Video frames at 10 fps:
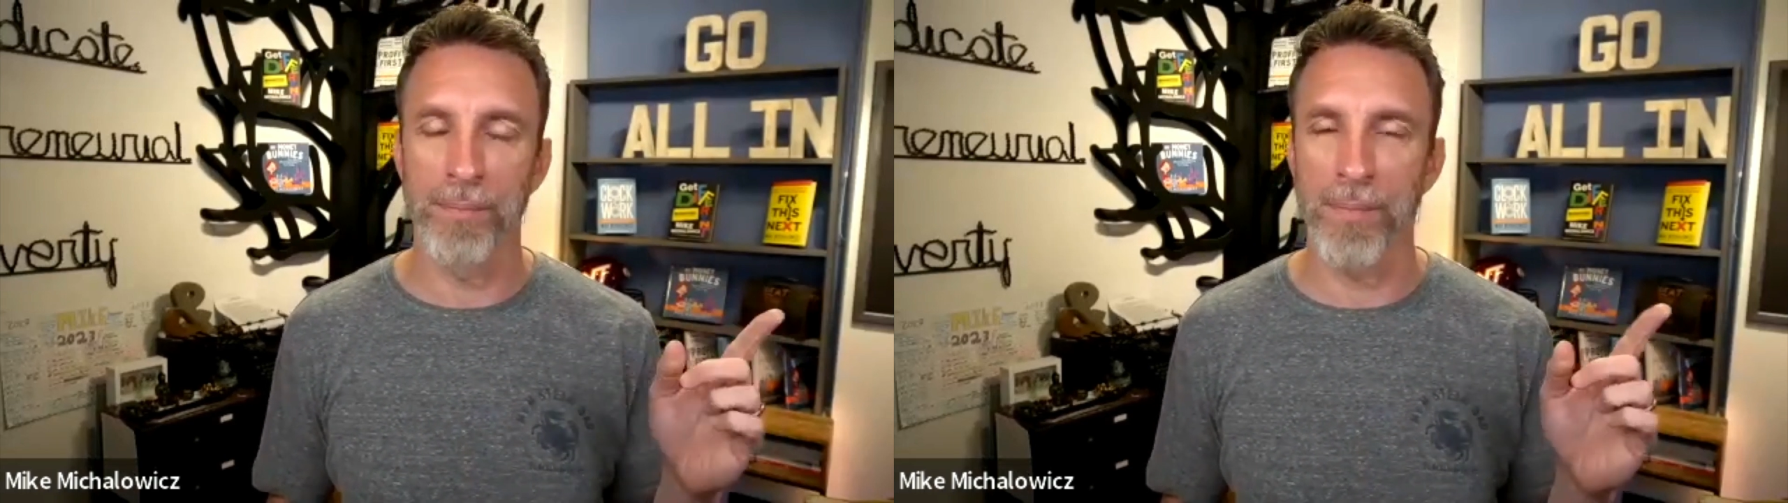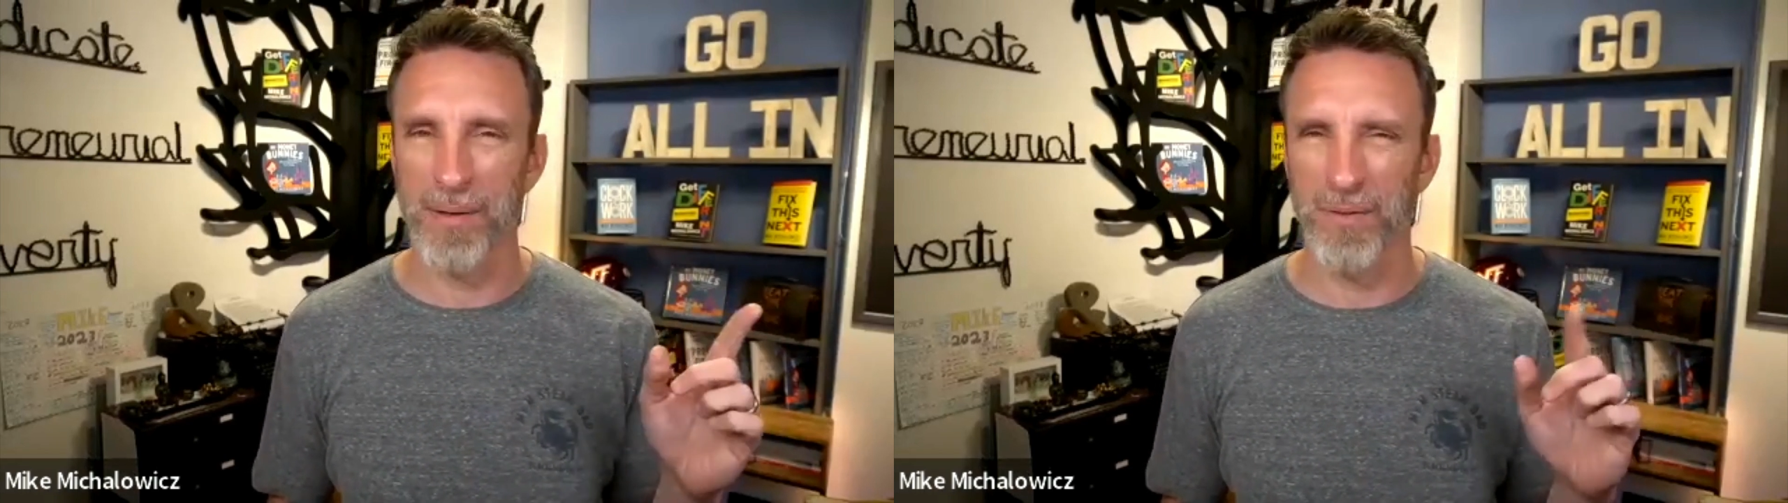
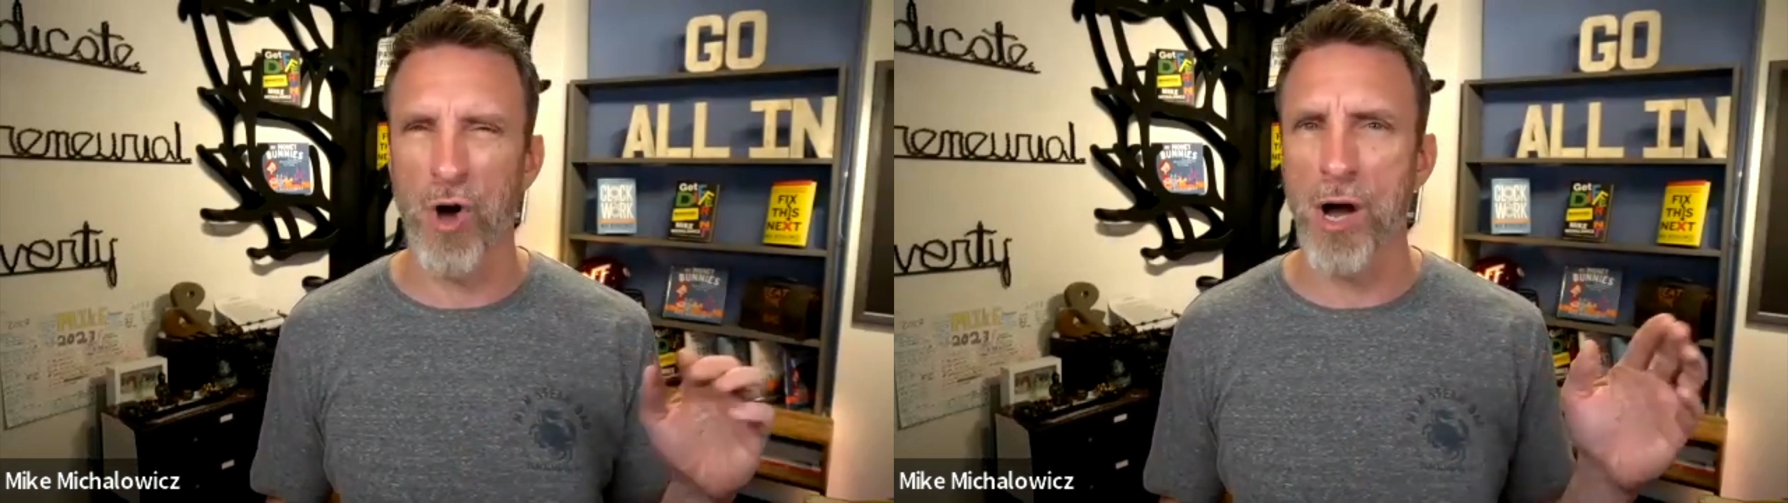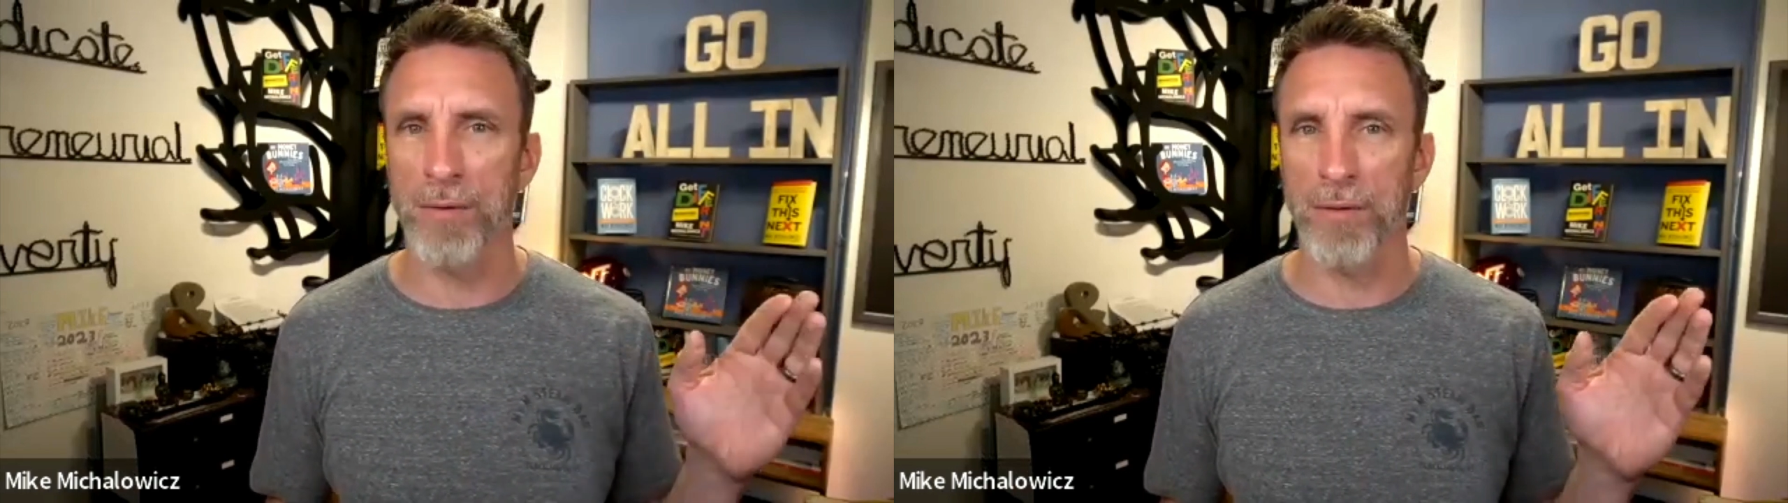like
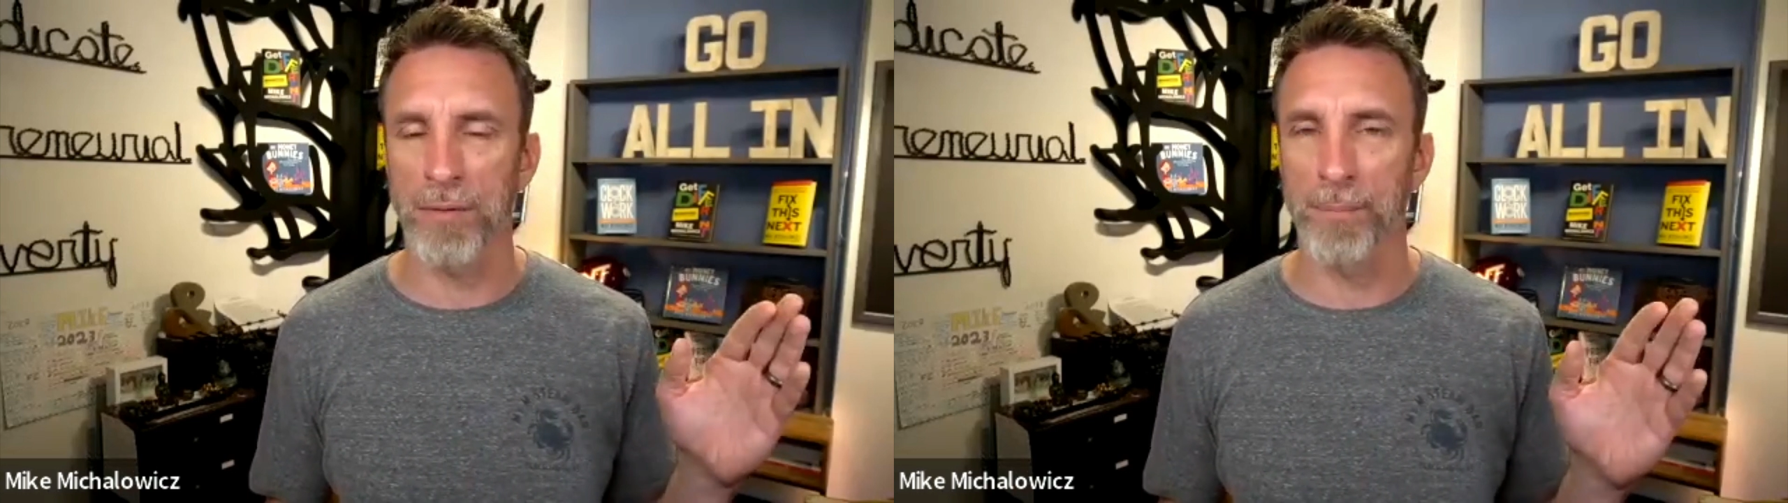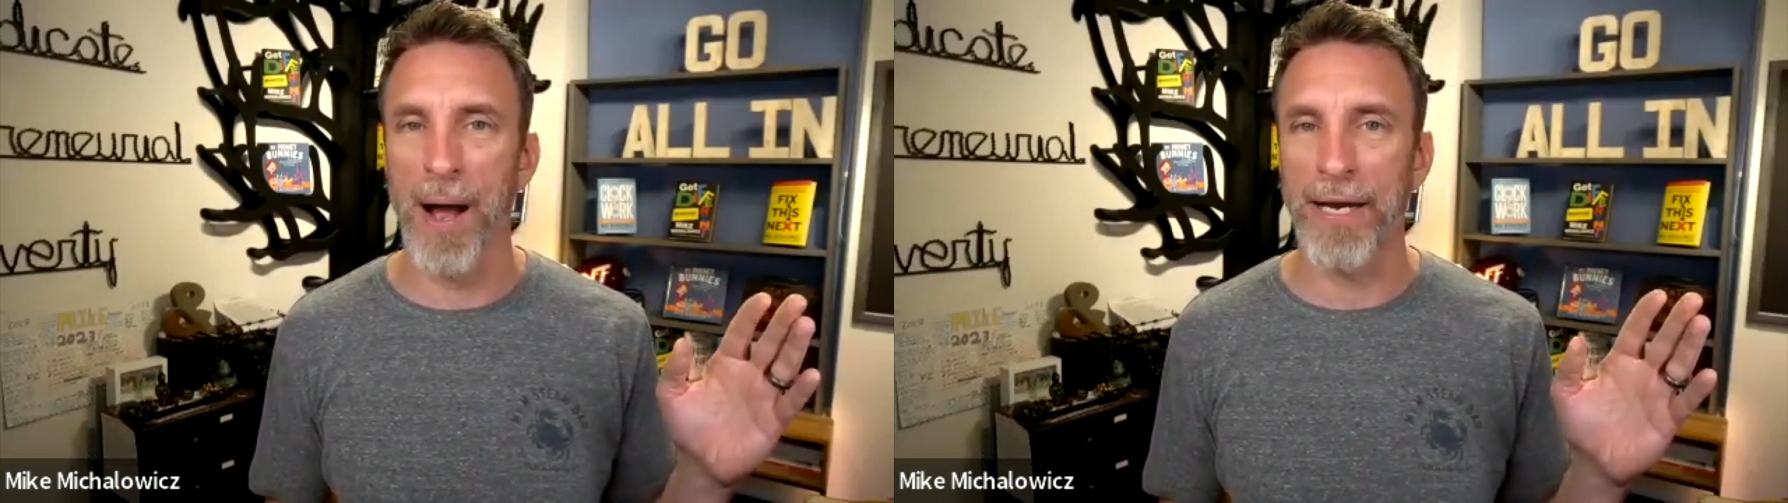long
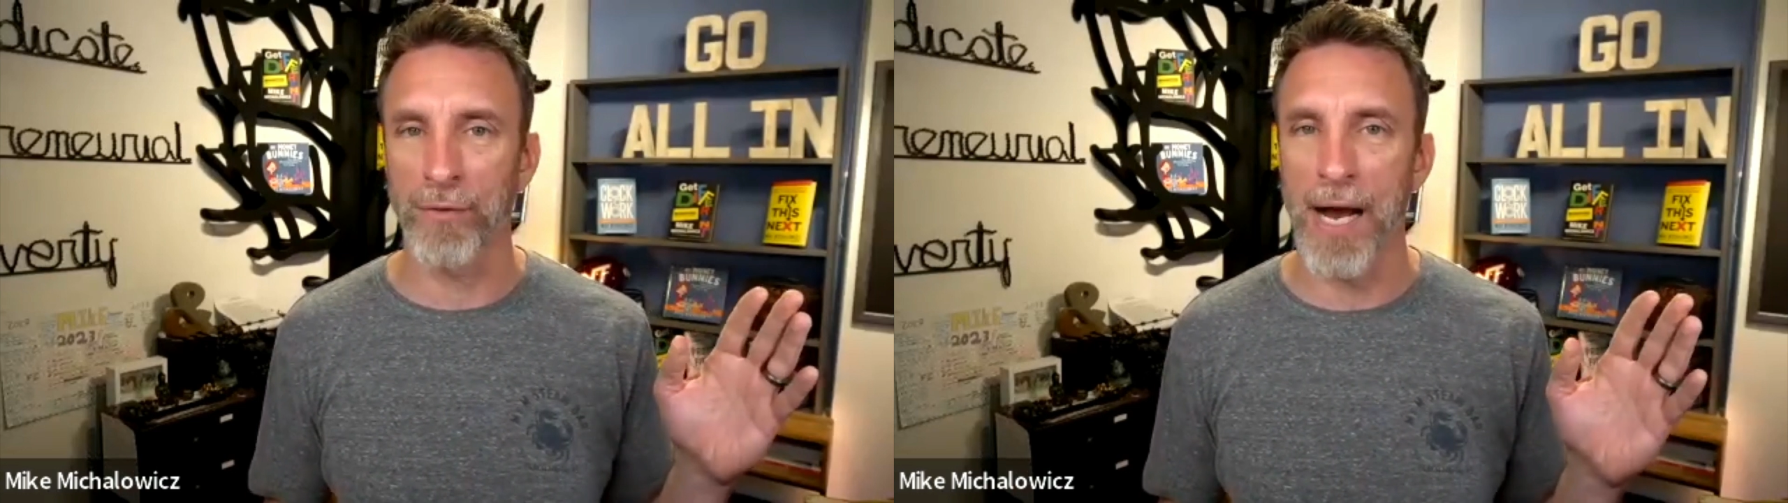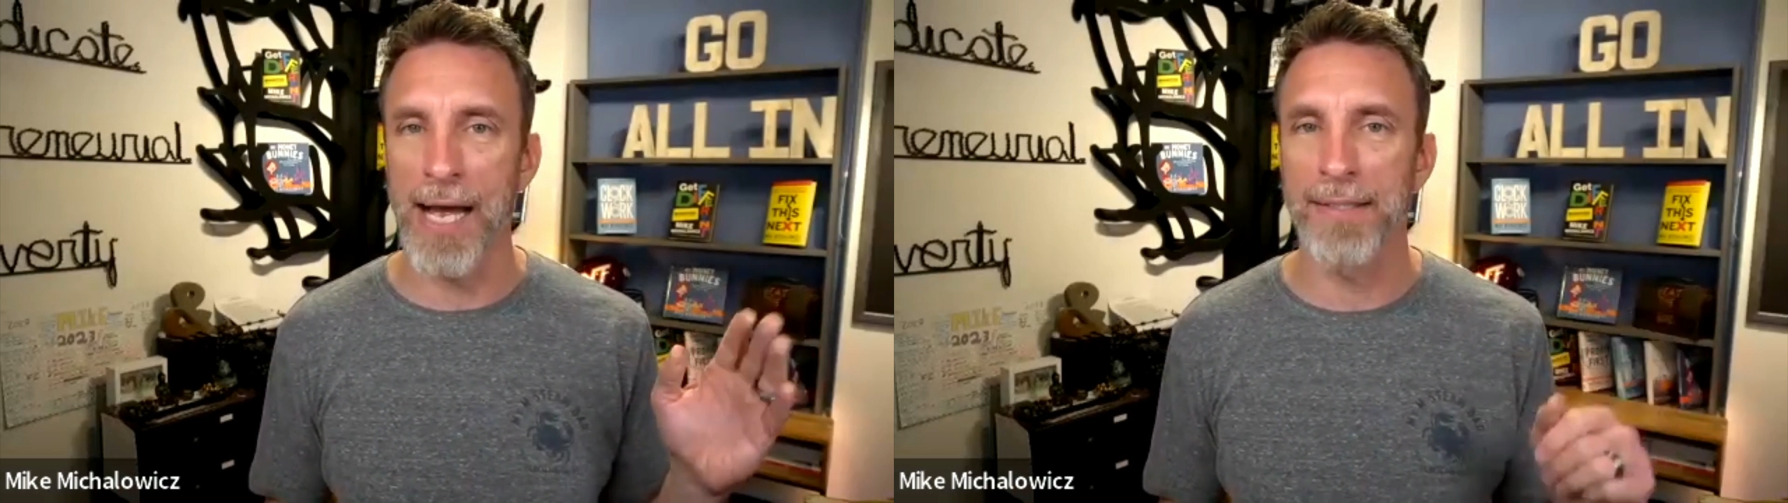bike
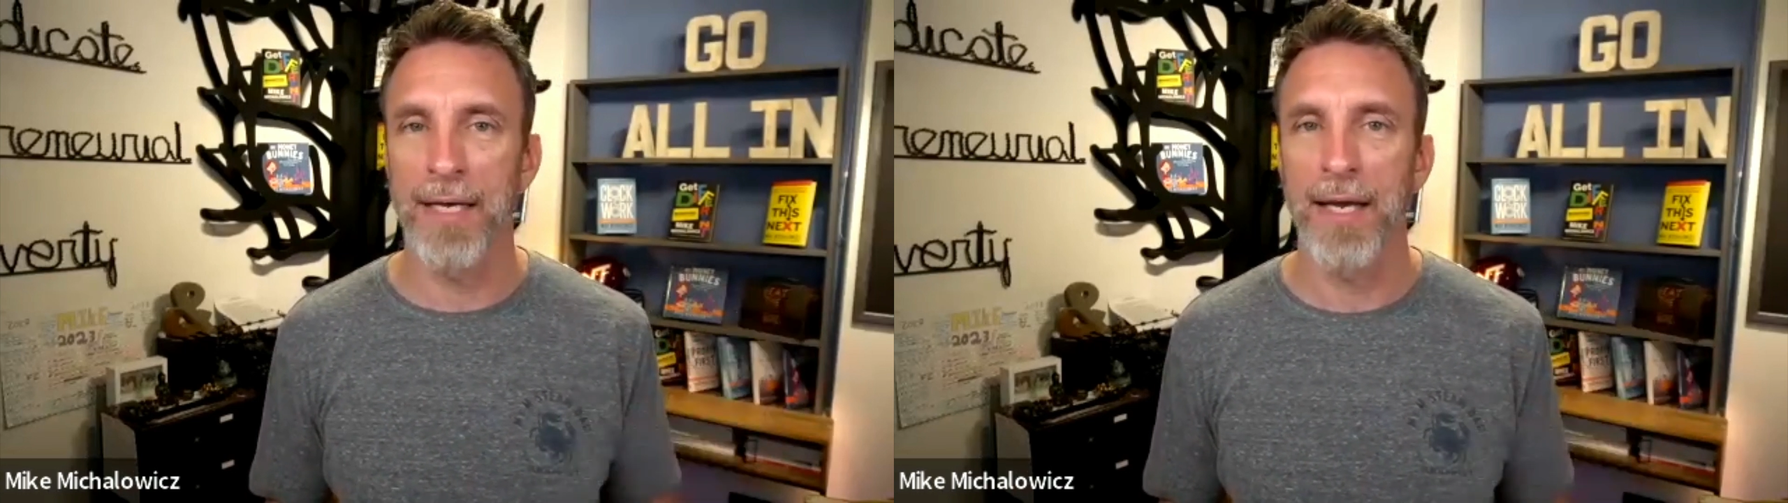rides,